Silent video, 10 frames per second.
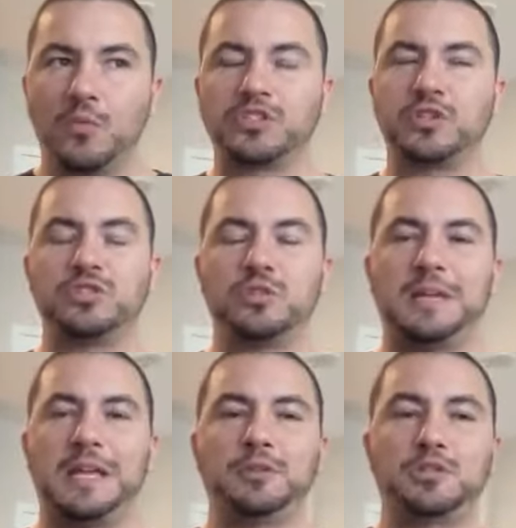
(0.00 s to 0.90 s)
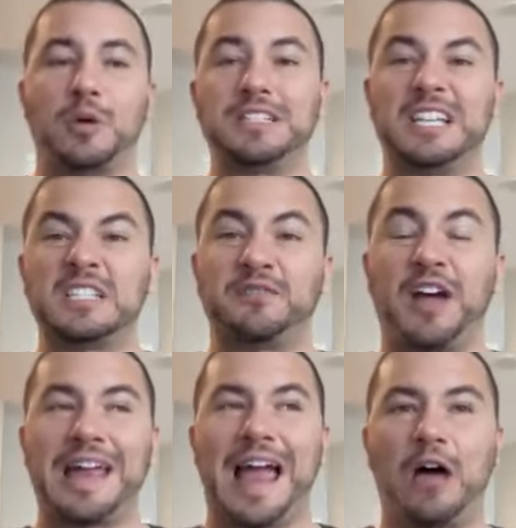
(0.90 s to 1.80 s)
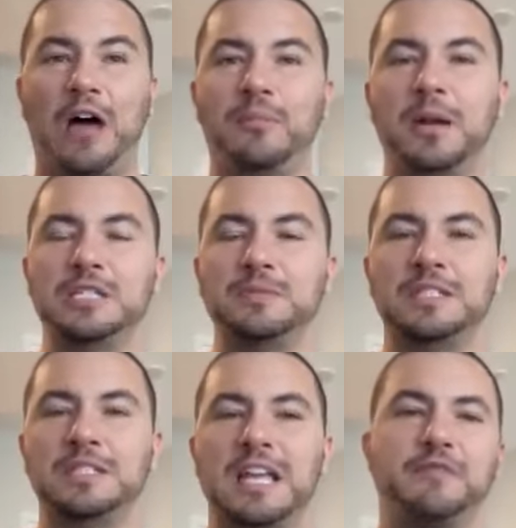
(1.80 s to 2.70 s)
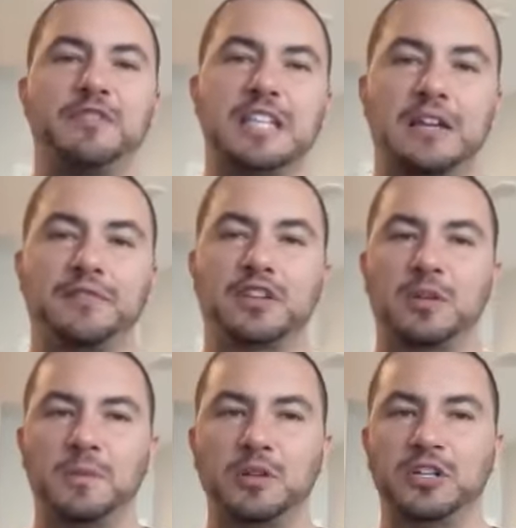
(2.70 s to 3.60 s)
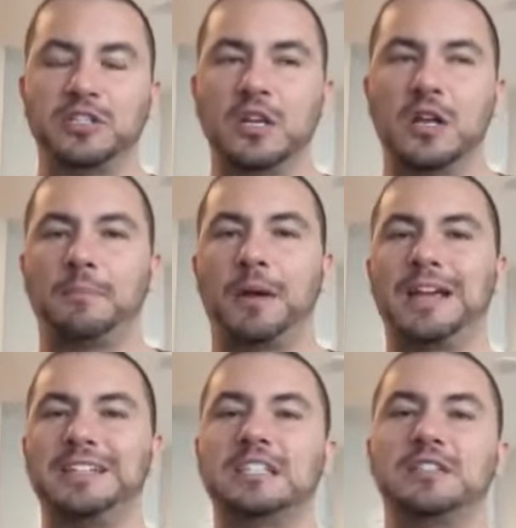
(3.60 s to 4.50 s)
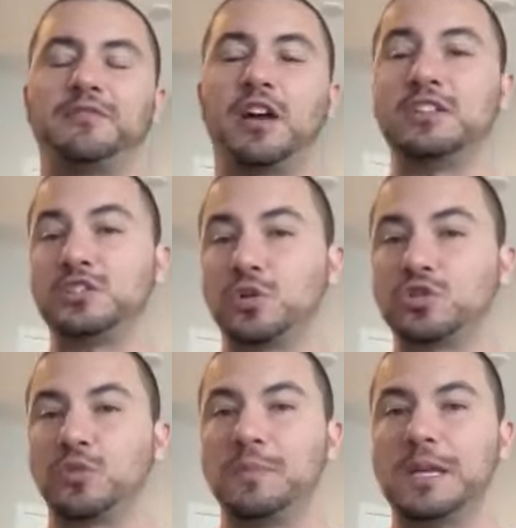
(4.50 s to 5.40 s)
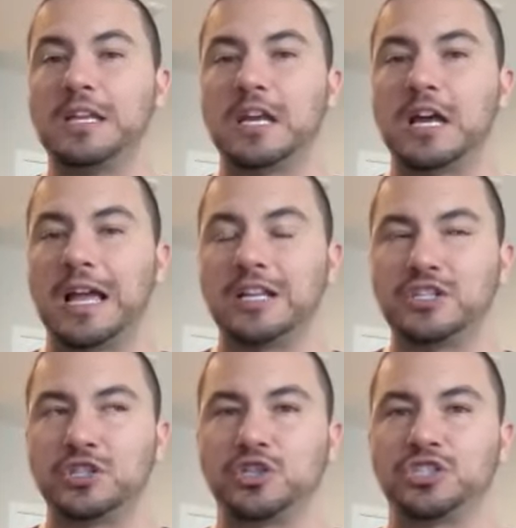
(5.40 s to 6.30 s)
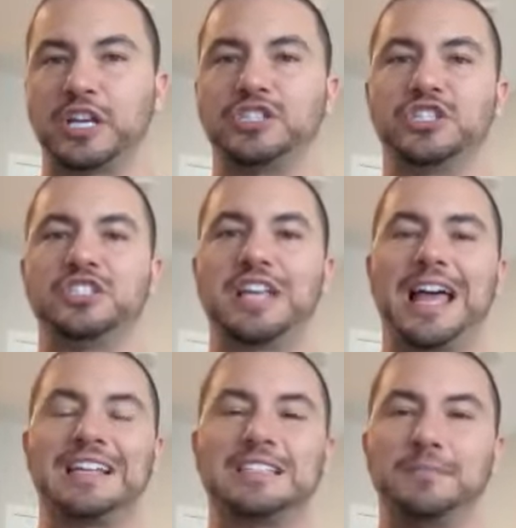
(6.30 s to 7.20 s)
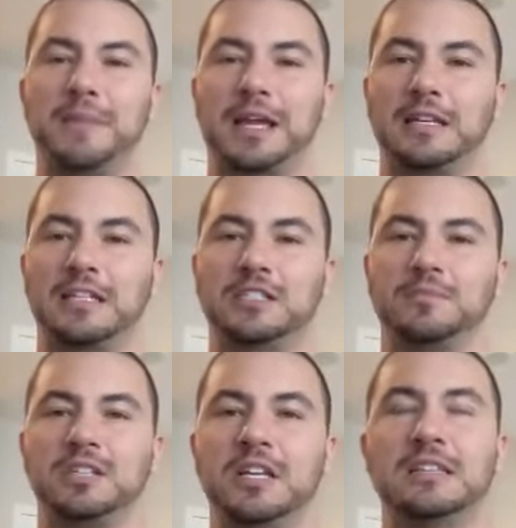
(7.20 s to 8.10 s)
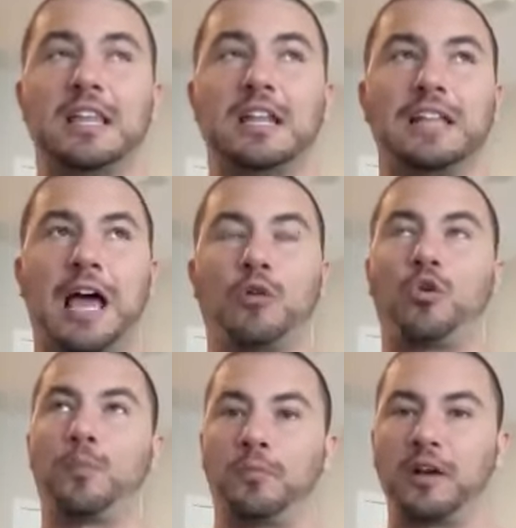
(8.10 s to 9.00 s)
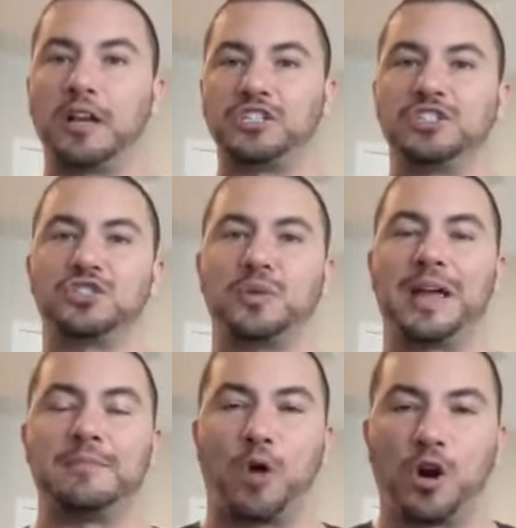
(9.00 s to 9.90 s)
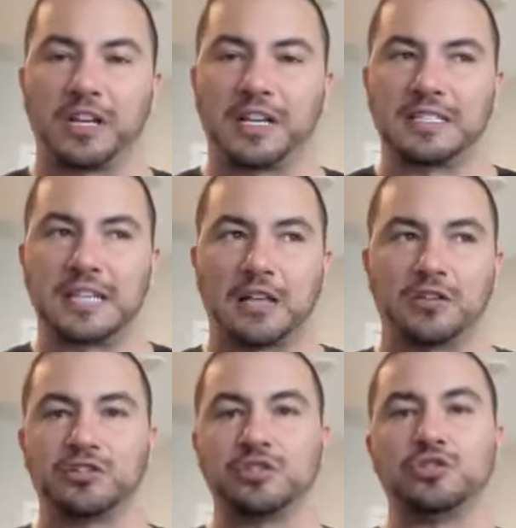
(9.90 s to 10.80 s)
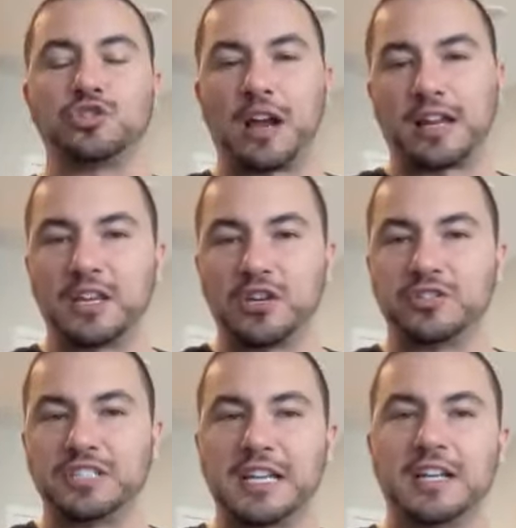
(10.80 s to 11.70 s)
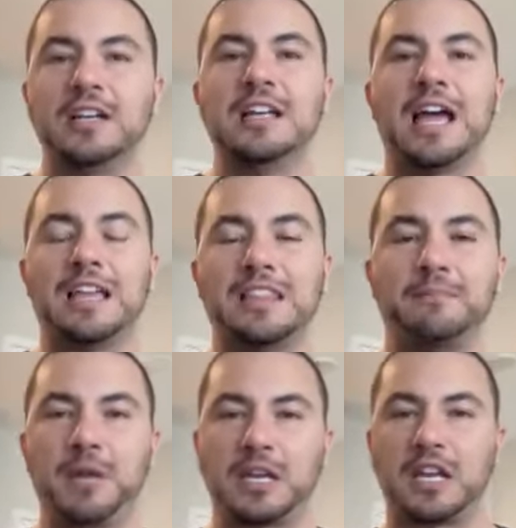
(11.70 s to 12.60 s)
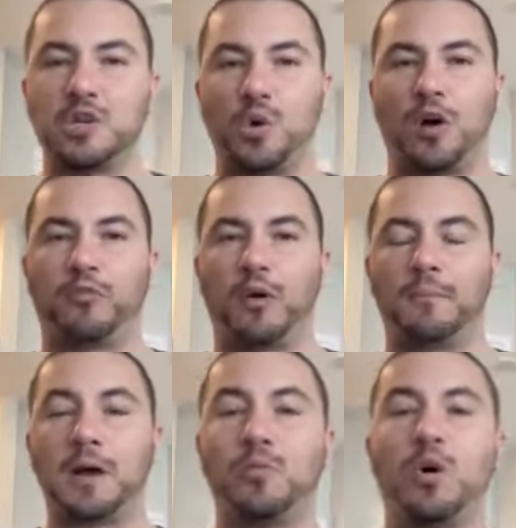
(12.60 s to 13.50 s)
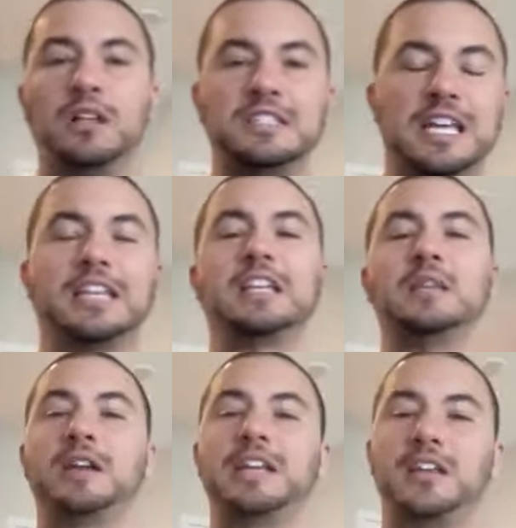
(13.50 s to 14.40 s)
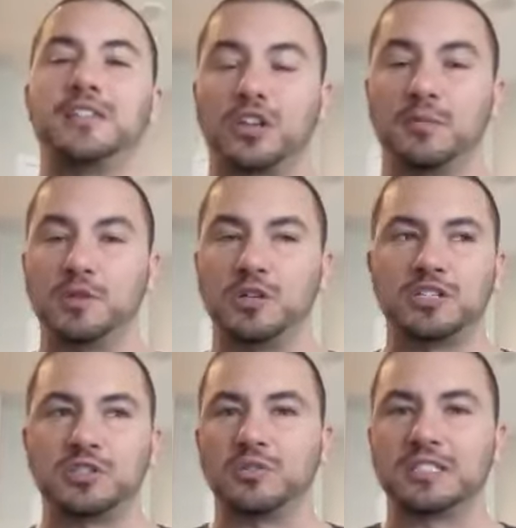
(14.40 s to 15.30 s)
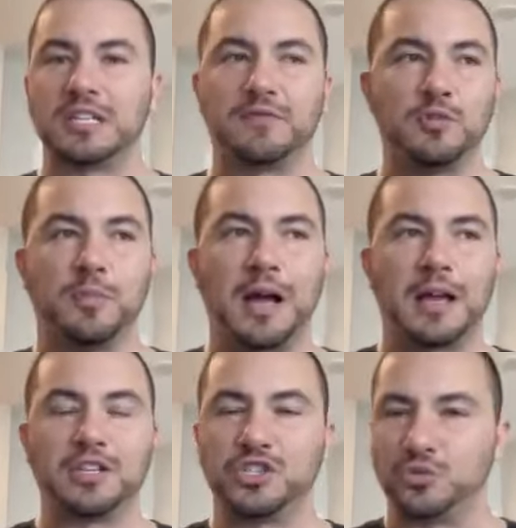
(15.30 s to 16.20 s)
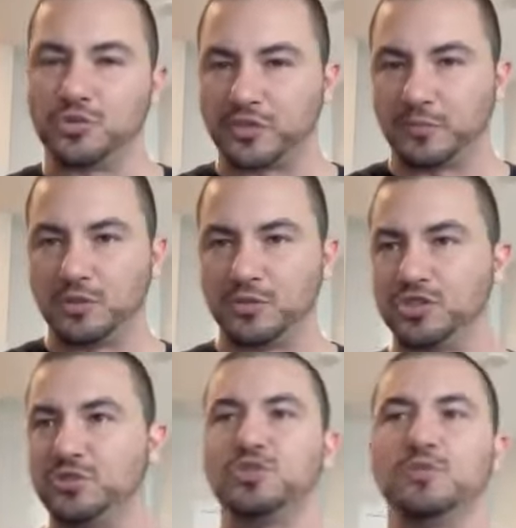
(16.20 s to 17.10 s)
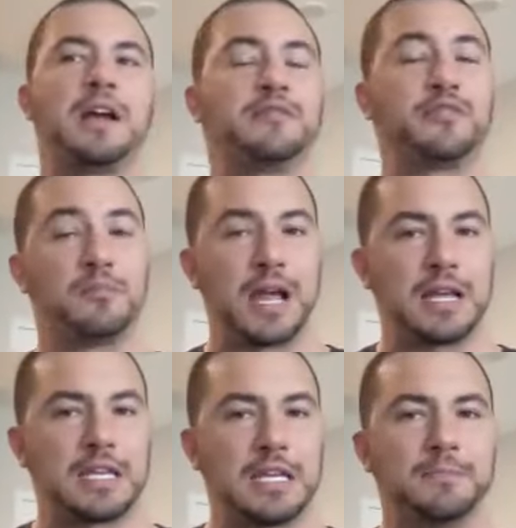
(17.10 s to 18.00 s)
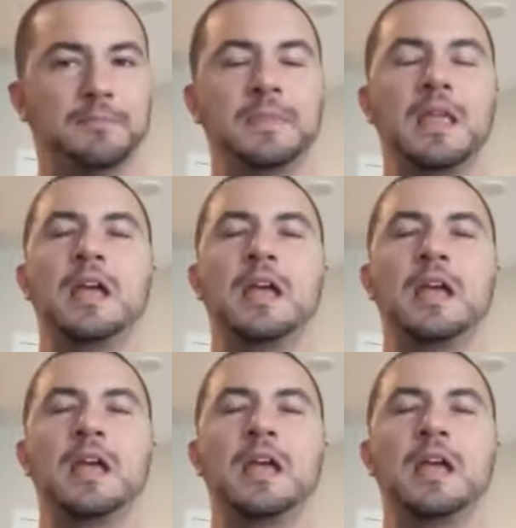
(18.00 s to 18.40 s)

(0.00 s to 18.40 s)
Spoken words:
Well, so to be able to identify how the money's been siphoned out of the communities by identifying social media and search engines as the mechanisms that allow corporations to add marketing dollars to tracking your data and then picking you off one by one, taking the money out of the community. So instead of you buying shoes from Lou's Shoes, you buy it from Nike.